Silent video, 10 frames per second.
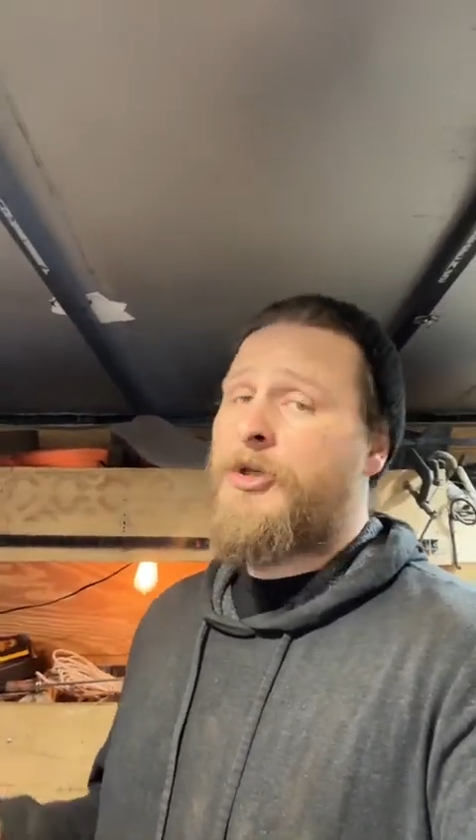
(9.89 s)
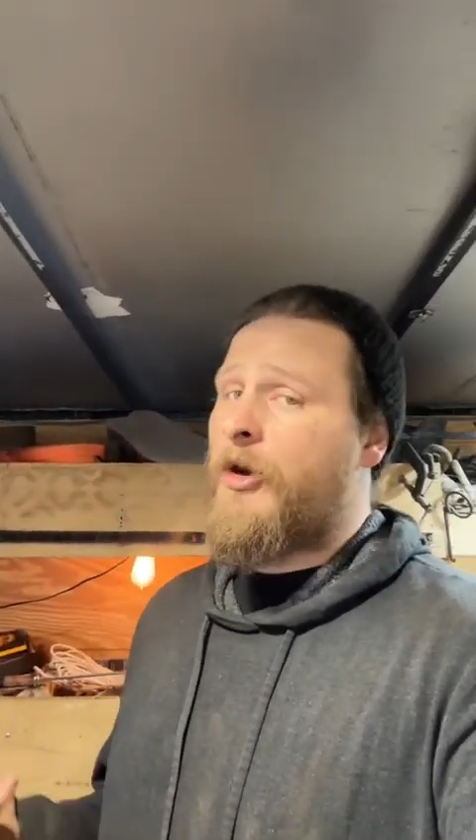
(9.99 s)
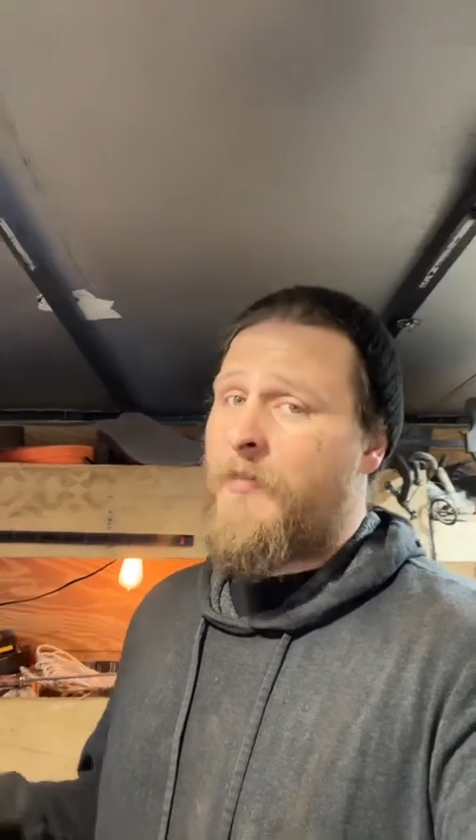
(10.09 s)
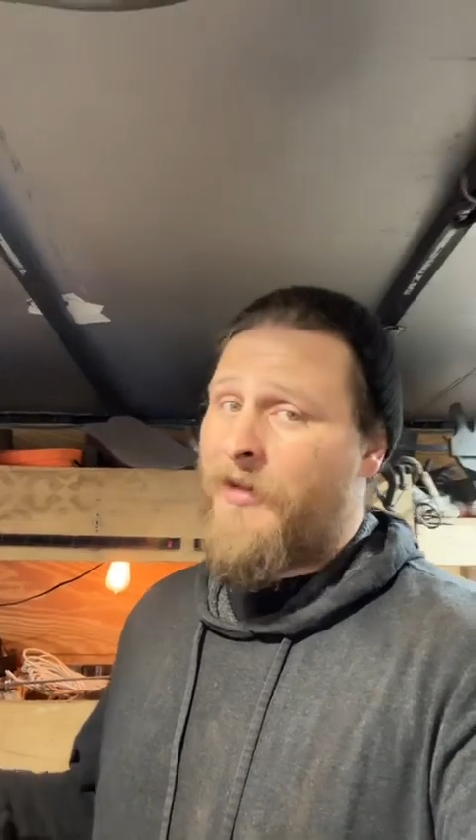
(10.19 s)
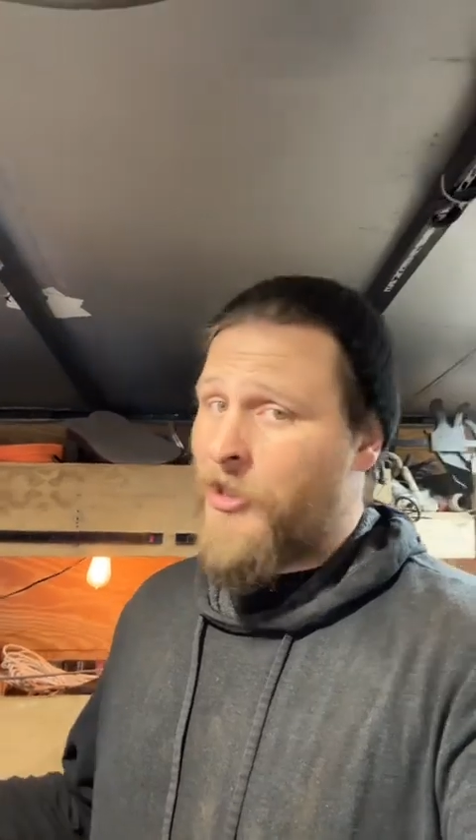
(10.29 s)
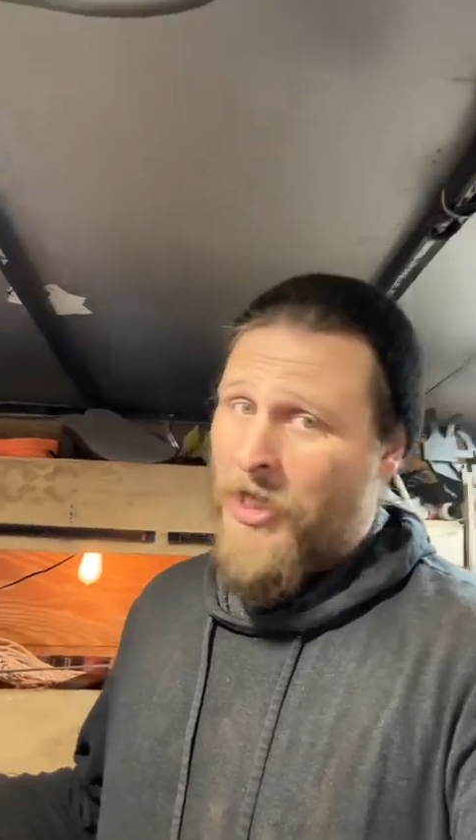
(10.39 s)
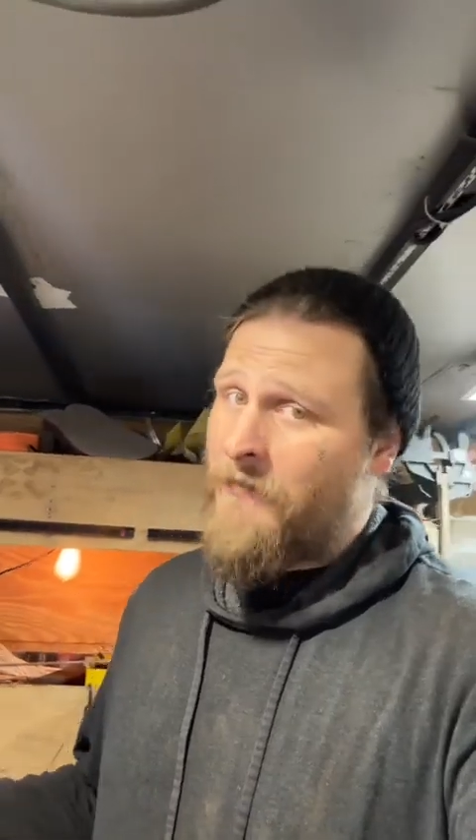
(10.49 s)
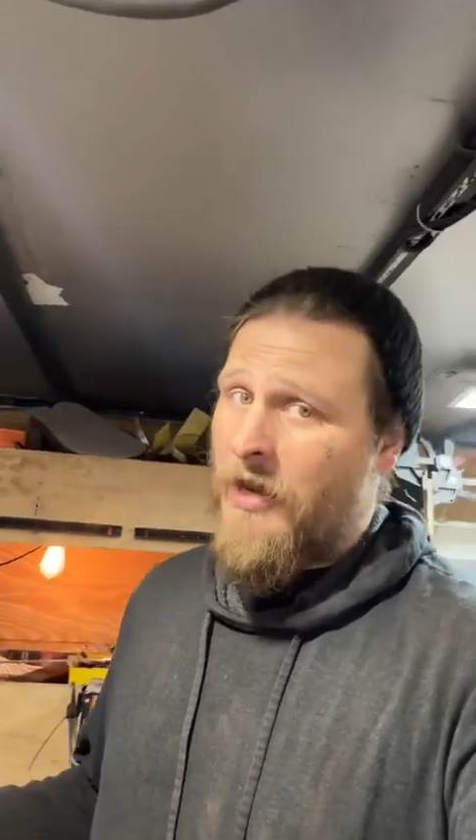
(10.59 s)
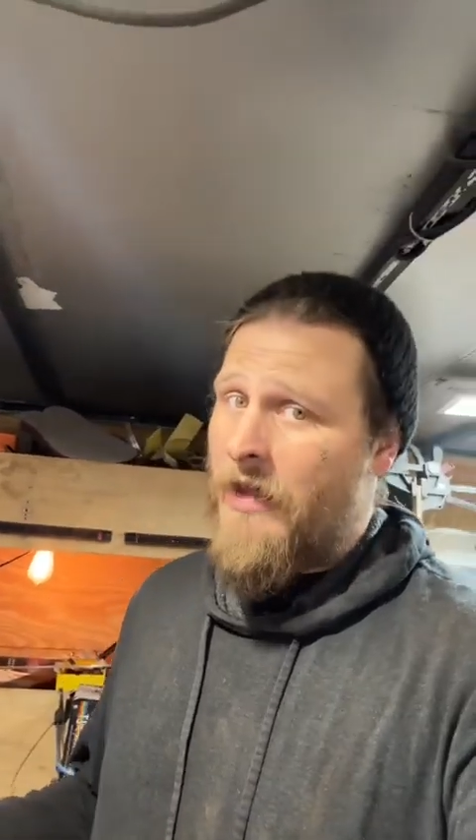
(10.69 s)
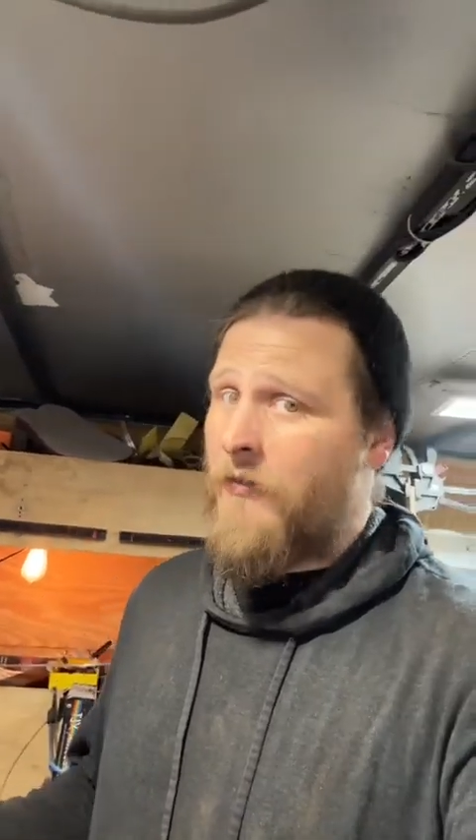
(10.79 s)
sharpen a
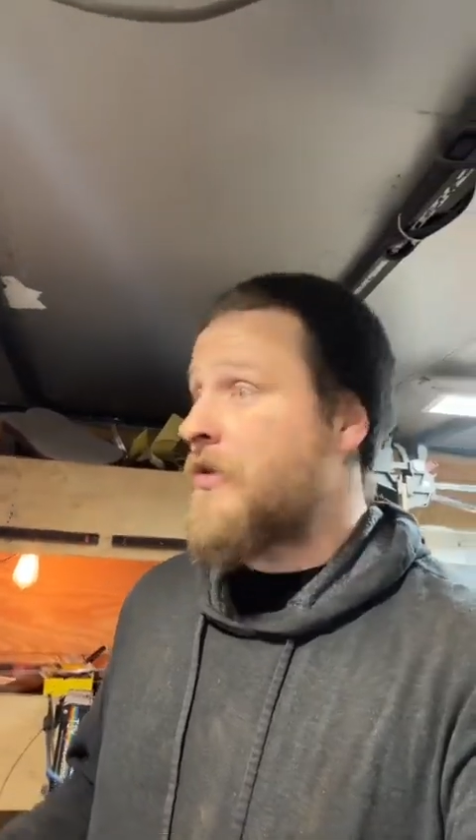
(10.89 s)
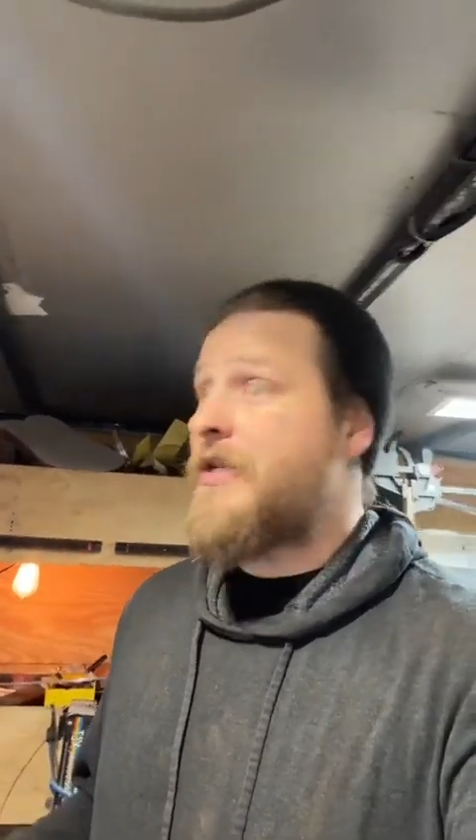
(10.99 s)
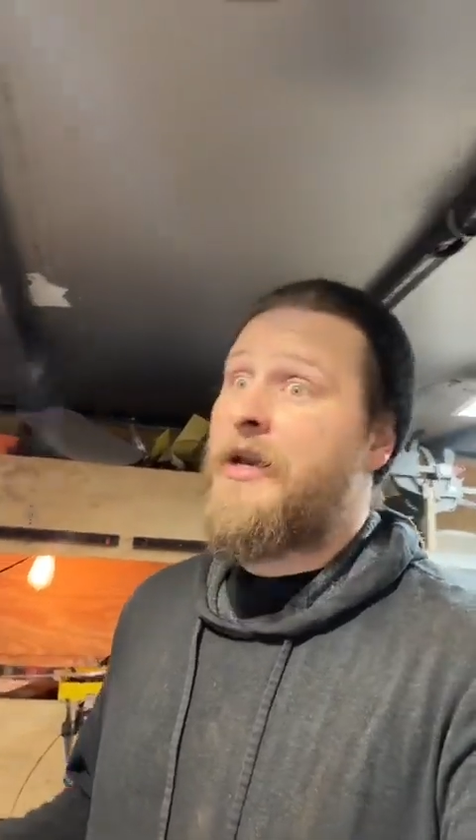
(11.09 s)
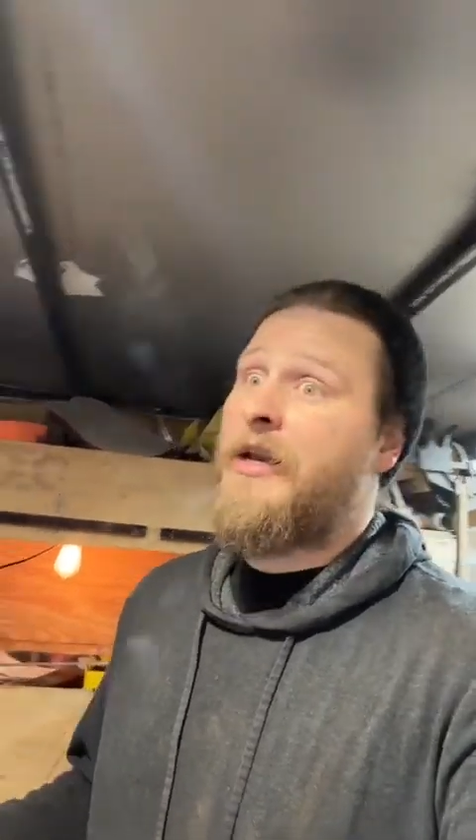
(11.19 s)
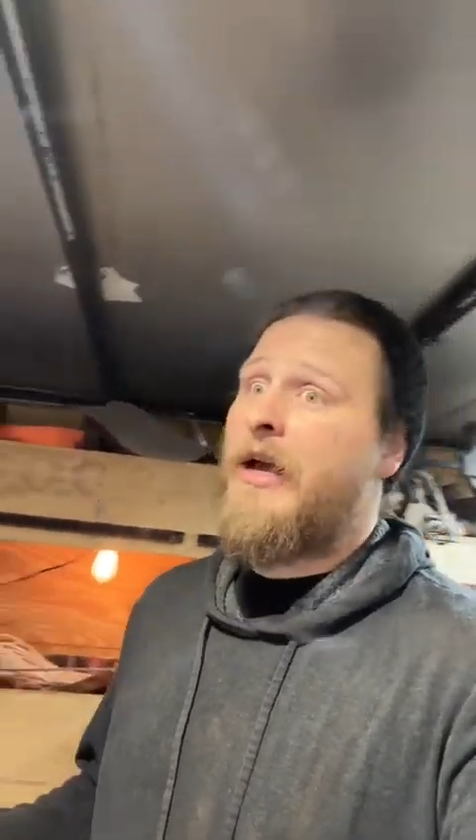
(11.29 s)
chef knife or a skinning knife, at